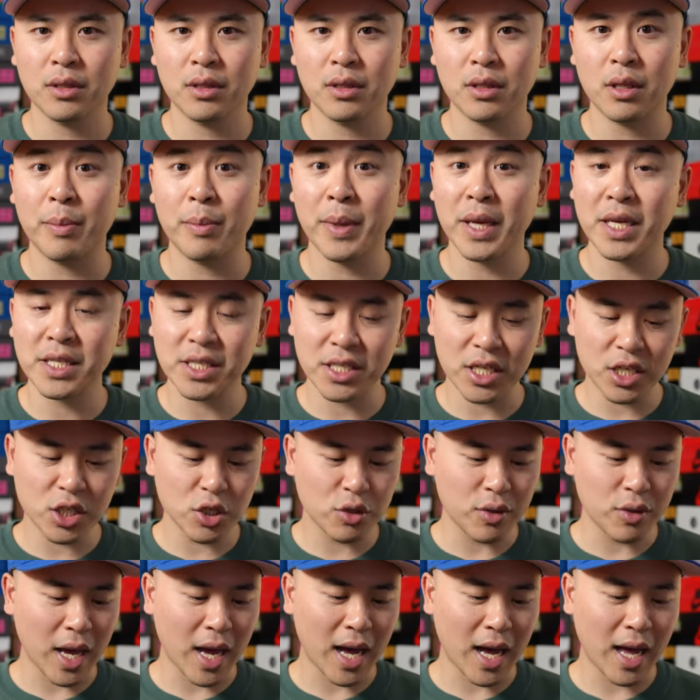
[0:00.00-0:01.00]
The biggest
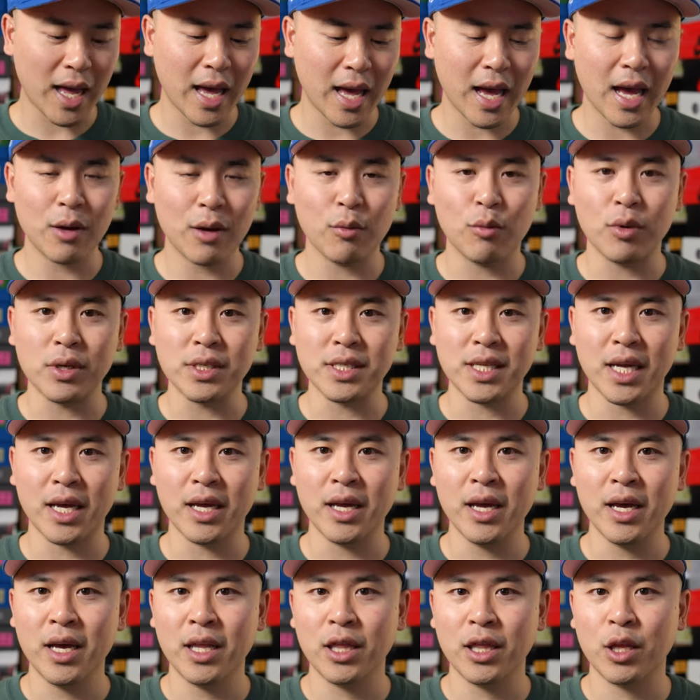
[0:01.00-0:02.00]
issue that I had was that
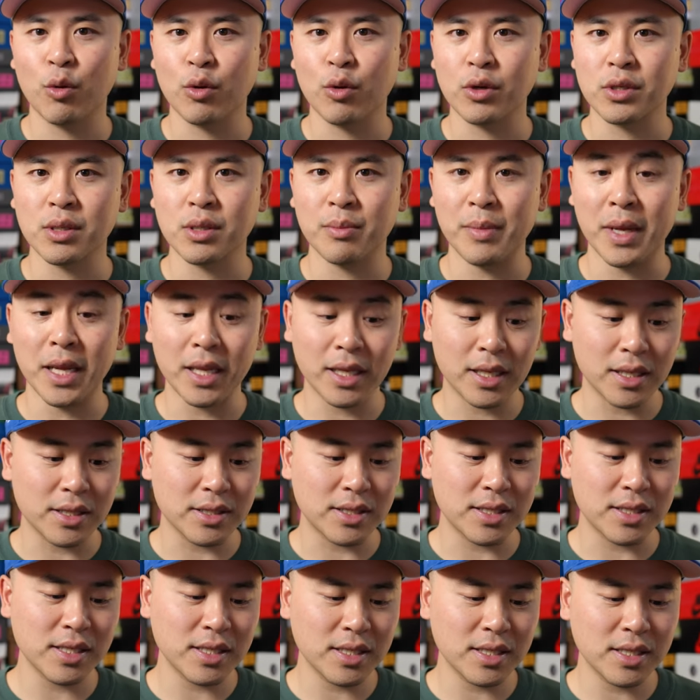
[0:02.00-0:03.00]
there were some
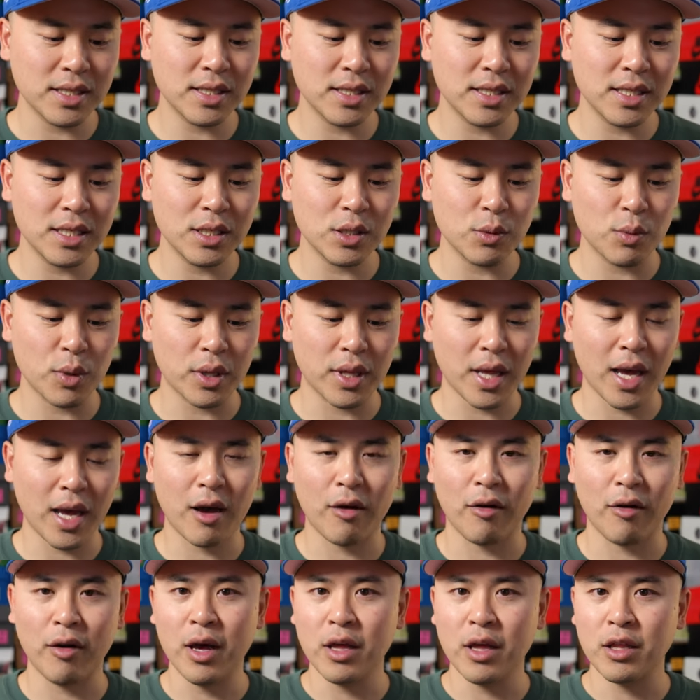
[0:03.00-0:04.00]
inconsistencies with
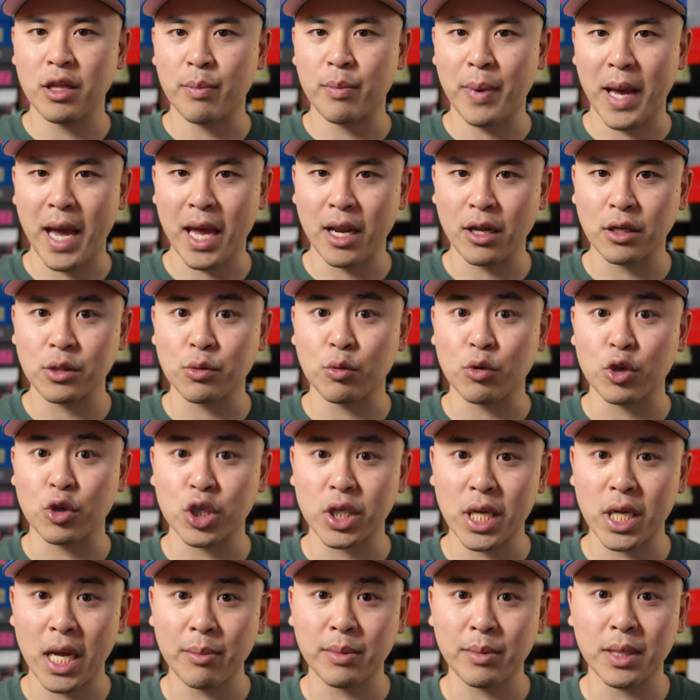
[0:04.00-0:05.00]
how the panels were
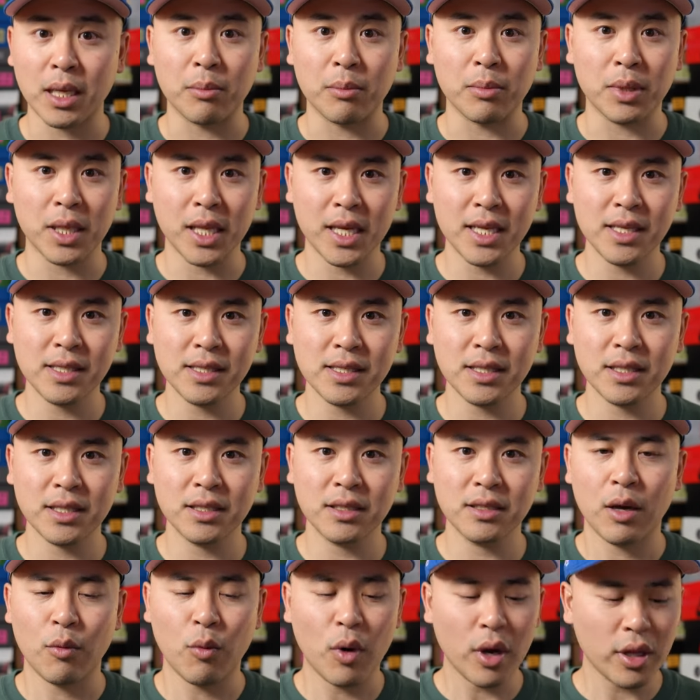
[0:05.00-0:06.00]
shaped and placed,
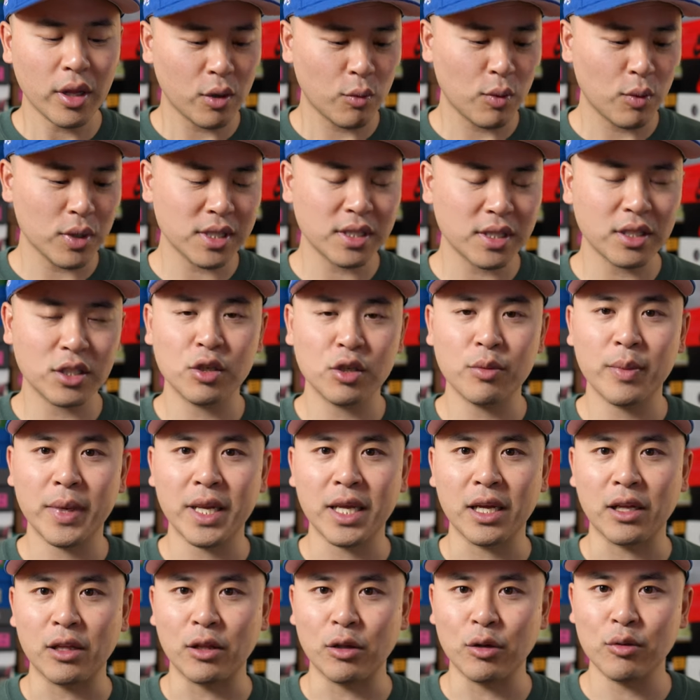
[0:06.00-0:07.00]
and while there wasn't too many
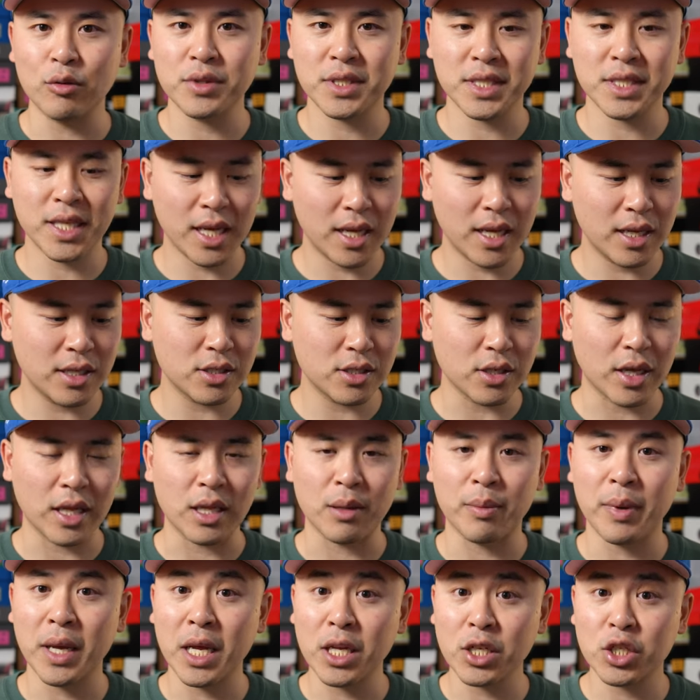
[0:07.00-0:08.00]
glue stains and the
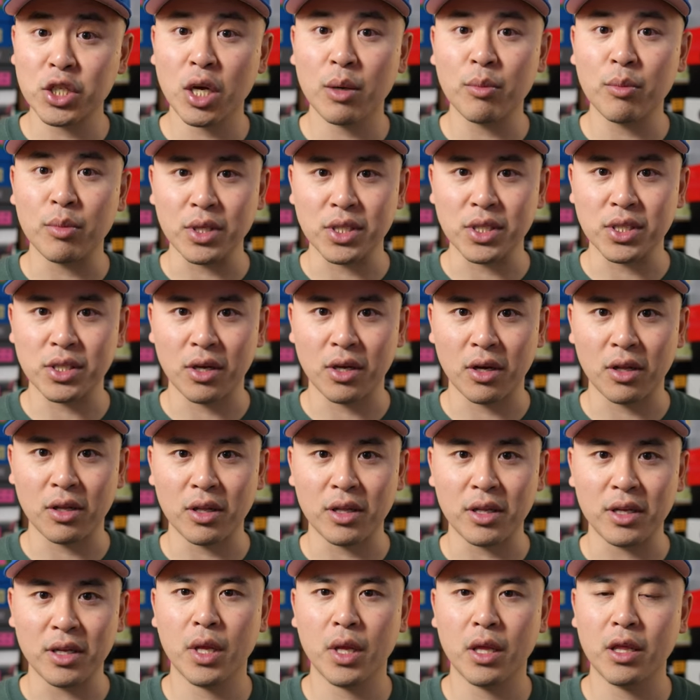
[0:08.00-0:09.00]
paint job was
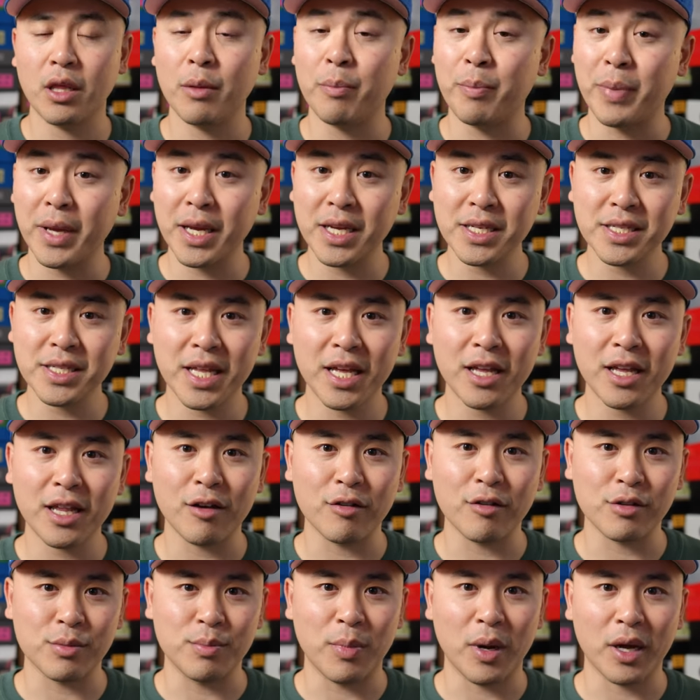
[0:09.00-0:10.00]
solid, the biggest thing that
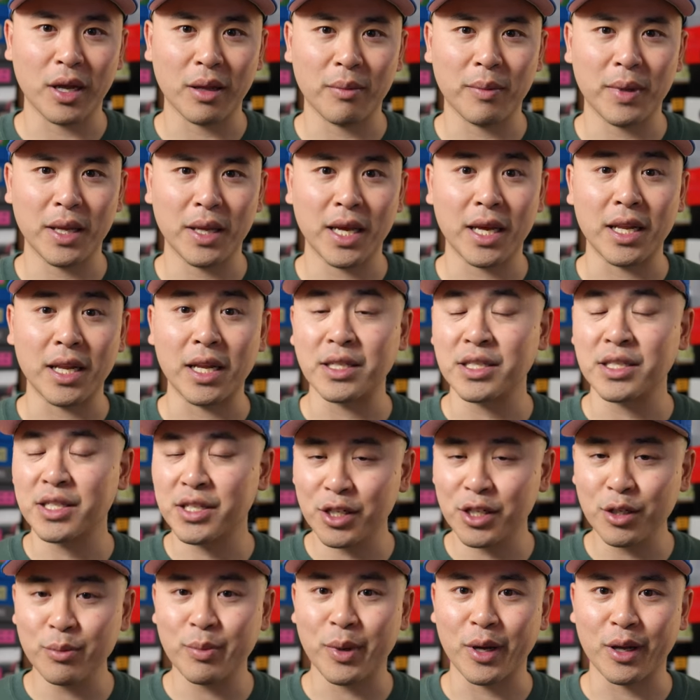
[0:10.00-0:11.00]
was bugging me, and it's
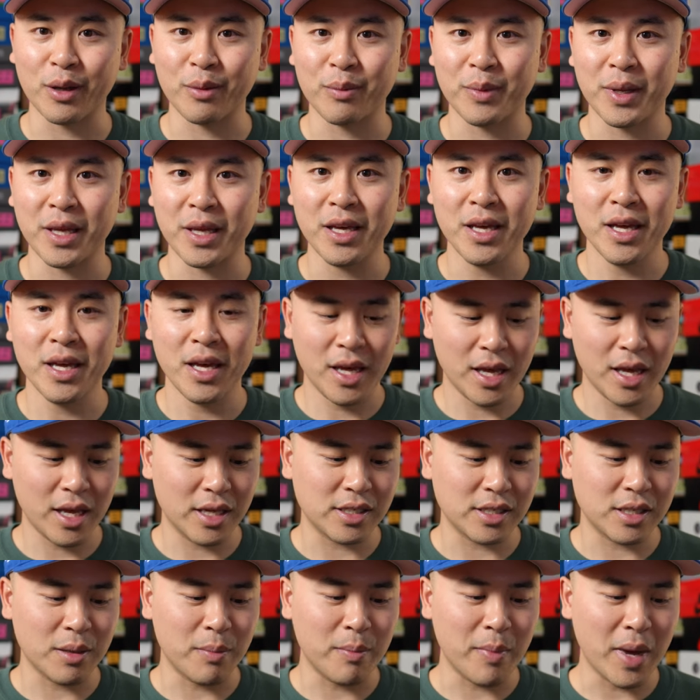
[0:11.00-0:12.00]
still bugging me,
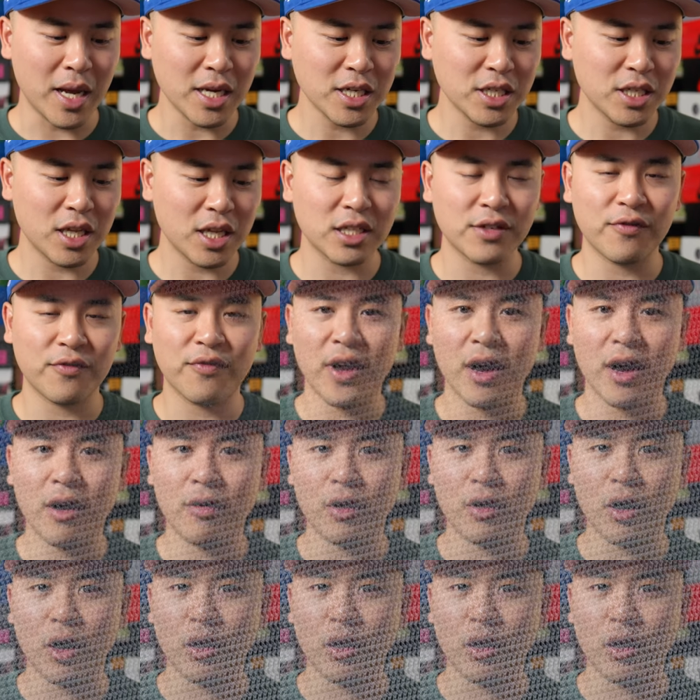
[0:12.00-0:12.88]
is the mesh that's found